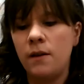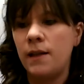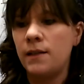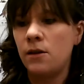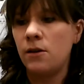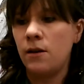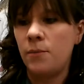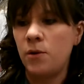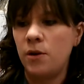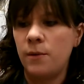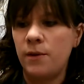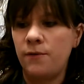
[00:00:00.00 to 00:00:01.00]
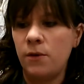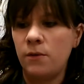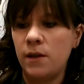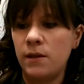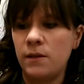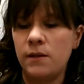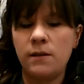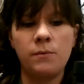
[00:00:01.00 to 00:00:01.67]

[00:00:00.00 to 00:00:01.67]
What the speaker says: unless they're a perma-focus